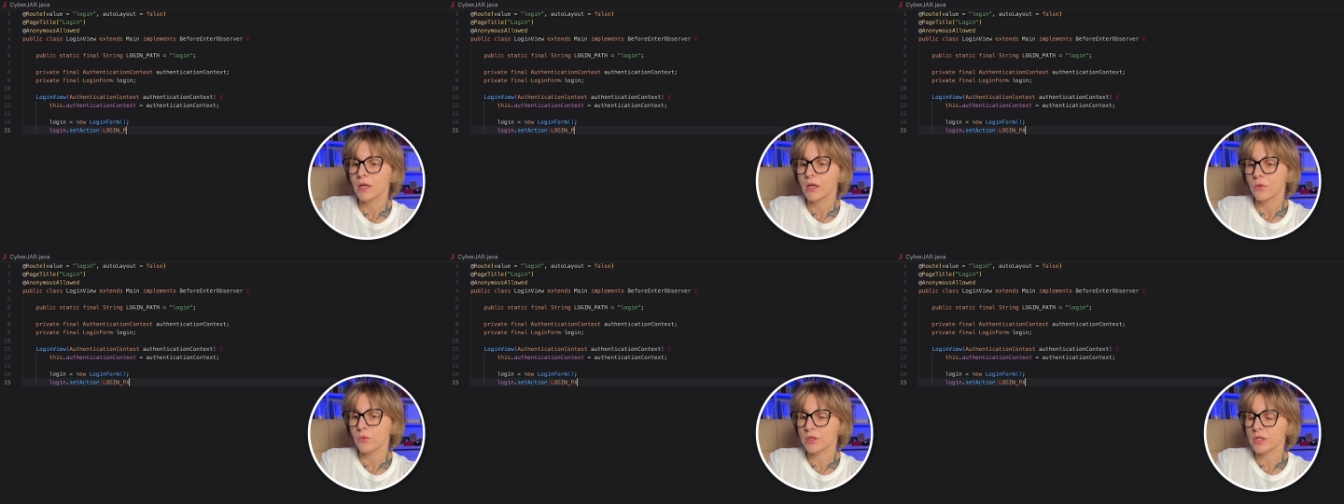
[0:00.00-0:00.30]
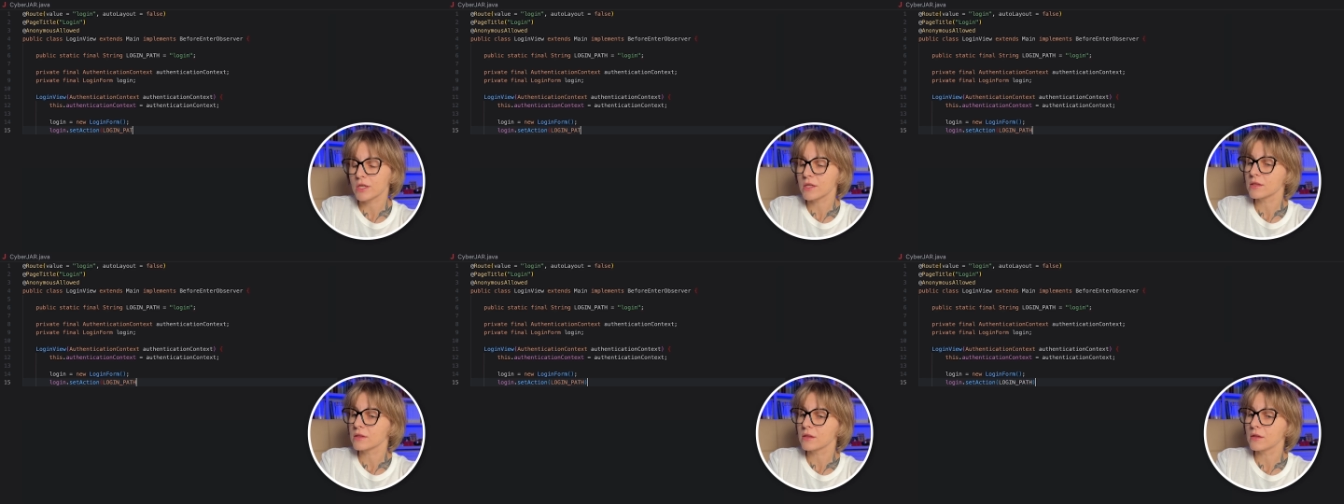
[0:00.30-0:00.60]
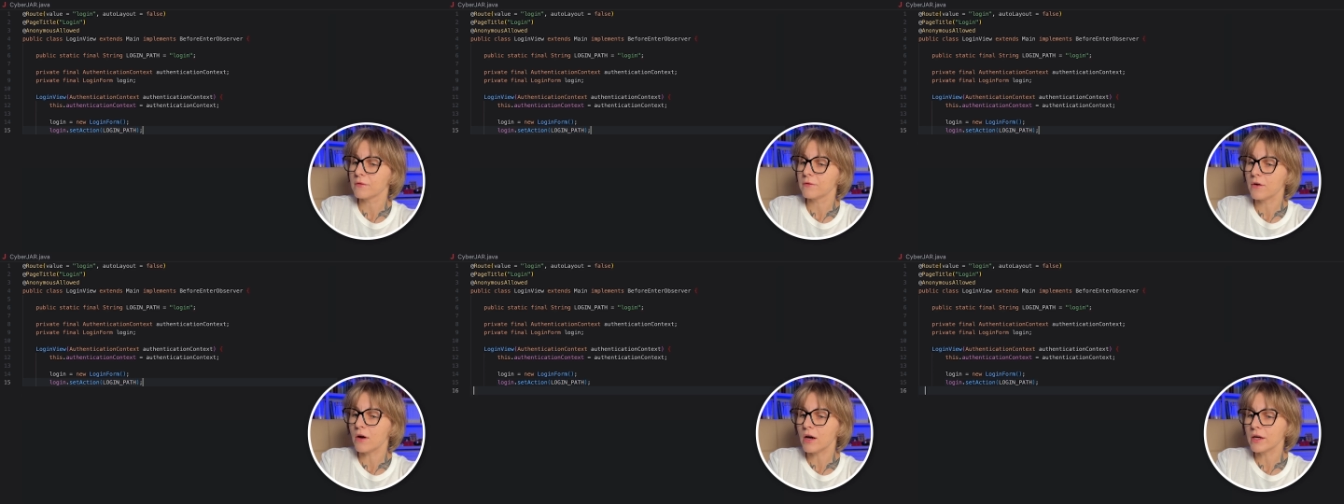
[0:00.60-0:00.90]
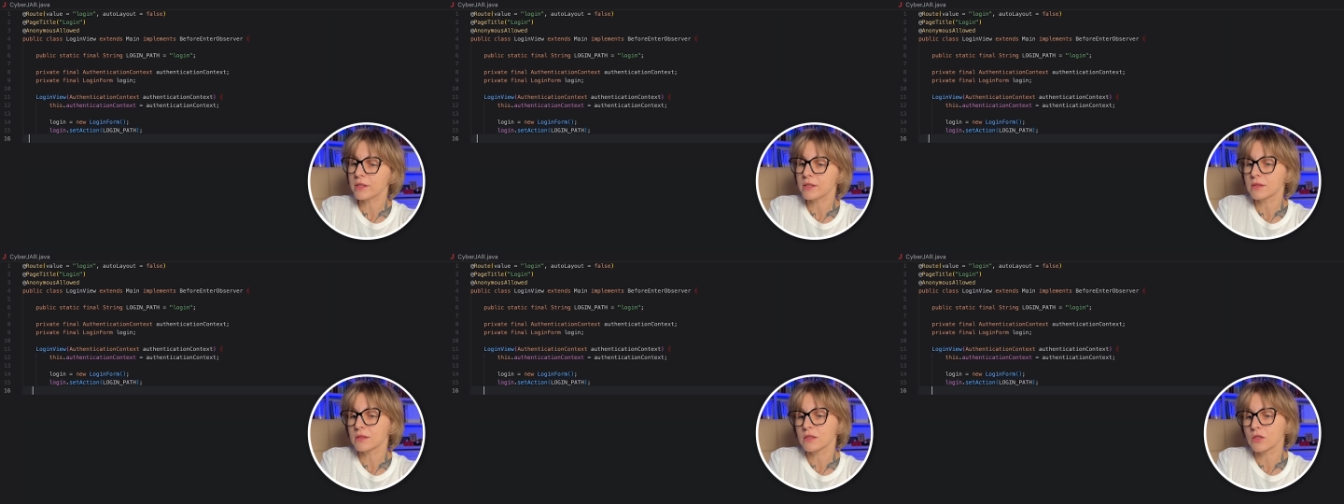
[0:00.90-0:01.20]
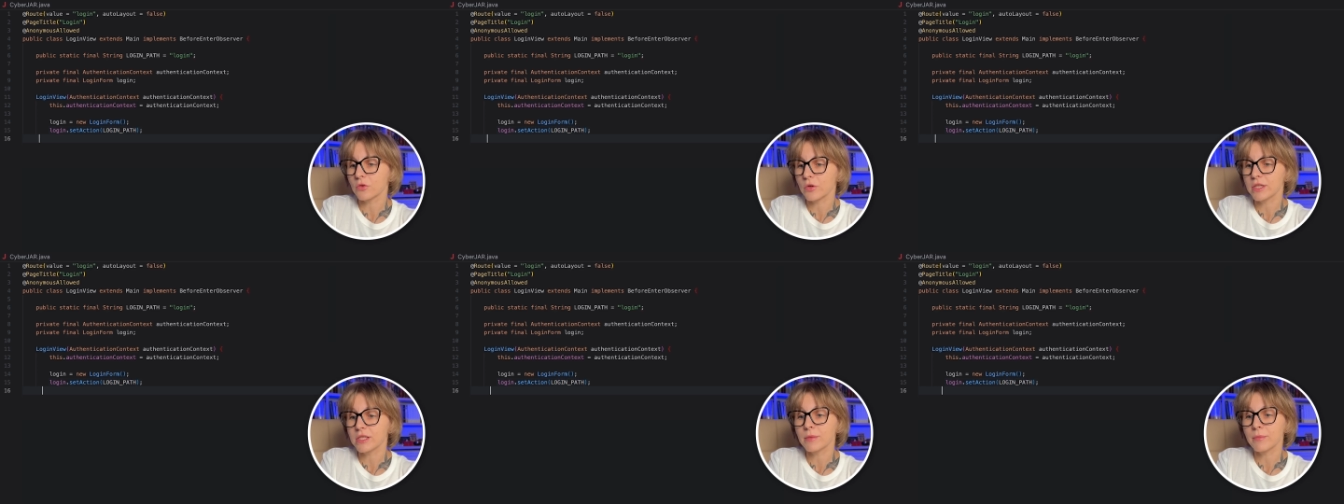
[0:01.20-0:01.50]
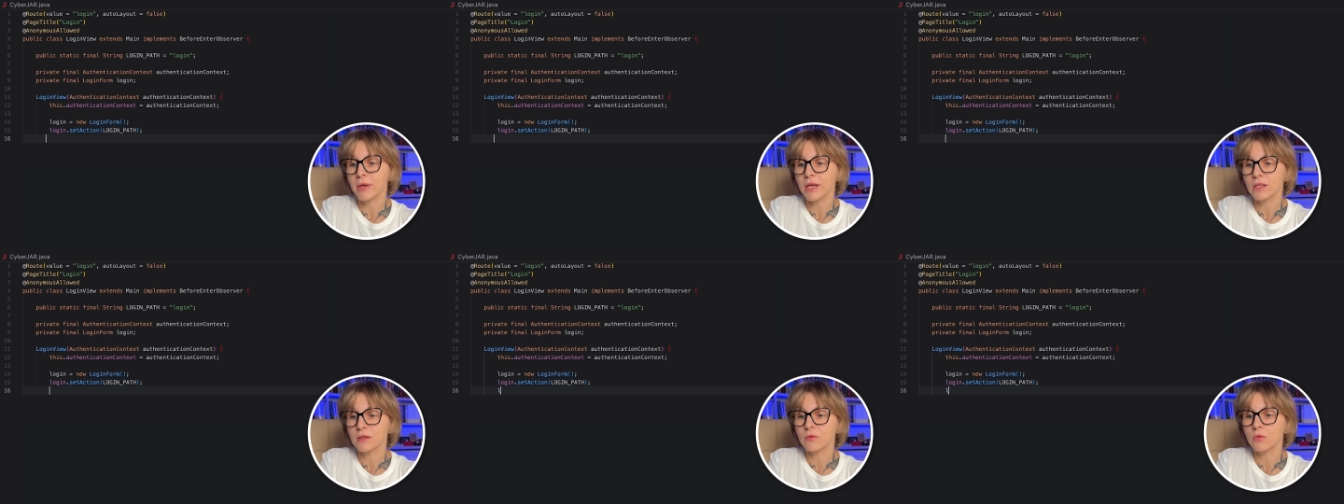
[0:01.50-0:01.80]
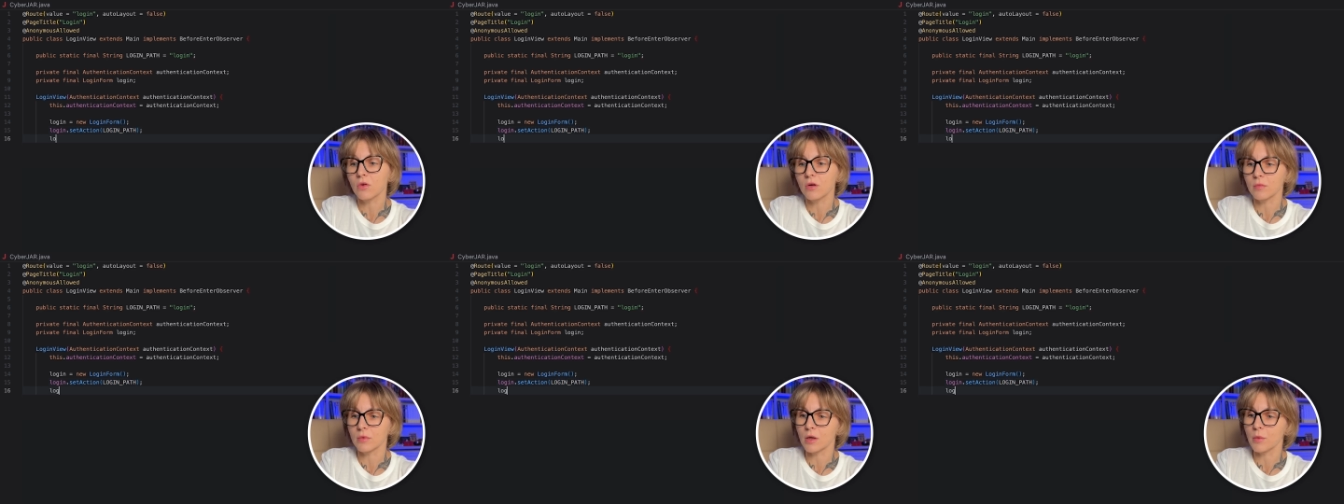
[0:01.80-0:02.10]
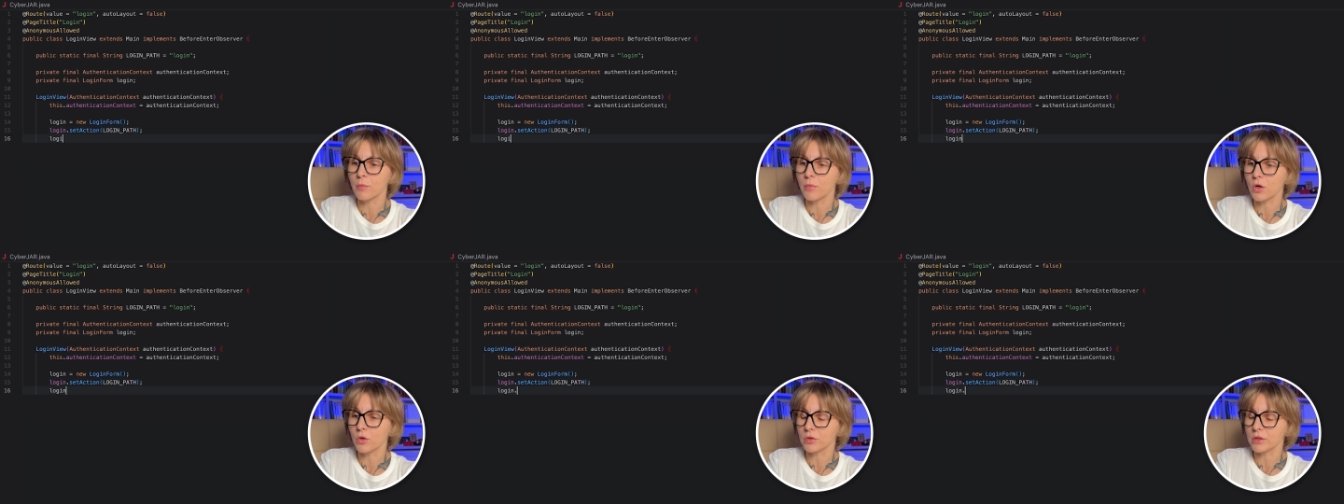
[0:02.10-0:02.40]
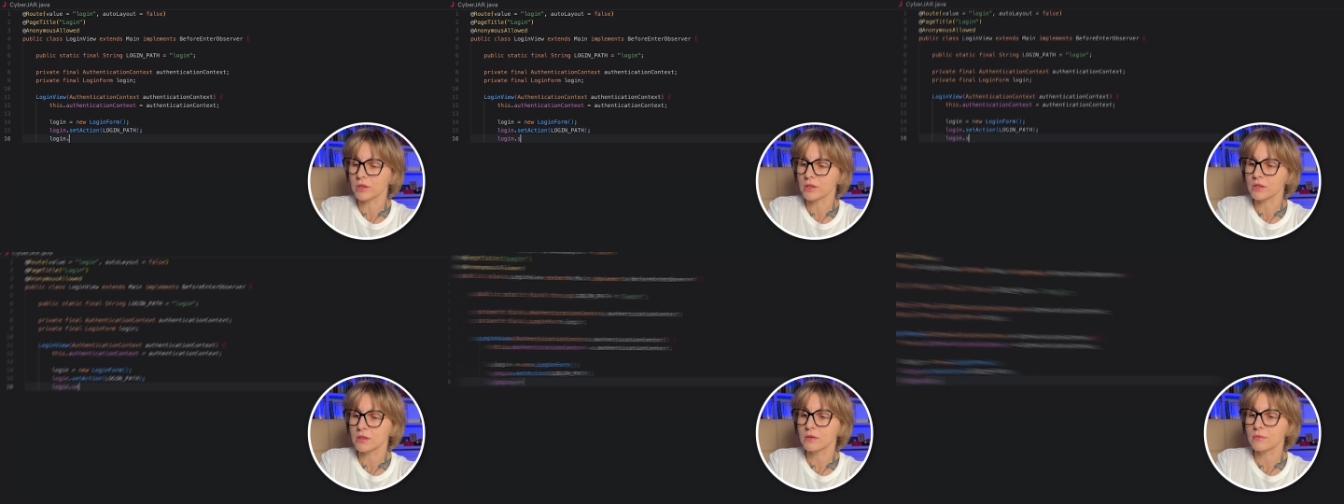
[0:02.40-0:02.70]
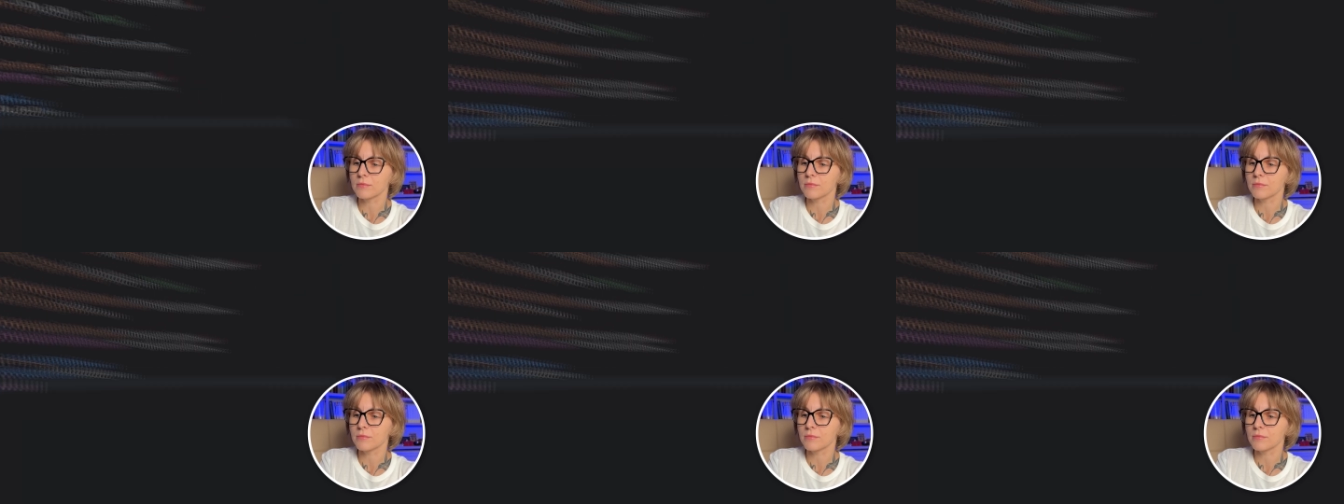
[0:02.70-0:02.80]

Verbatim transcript: which is the Vaadin's ready-made form component.